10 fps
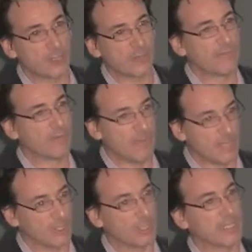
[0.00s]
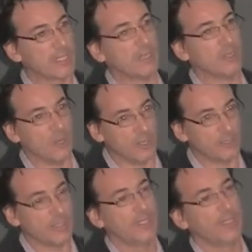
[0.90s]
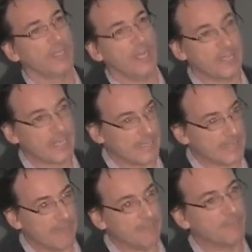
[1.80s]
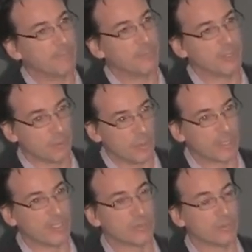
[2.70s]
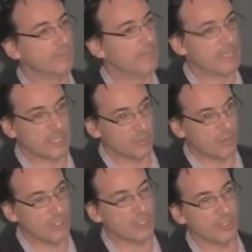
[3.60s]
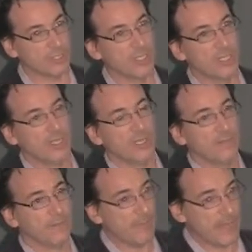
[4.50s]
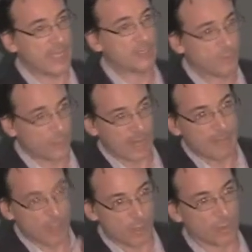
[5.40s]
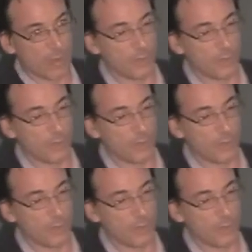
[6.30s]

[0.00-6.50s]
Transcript: it has a lot of information, it can learn, and it can adapt pretty quickly to many situations.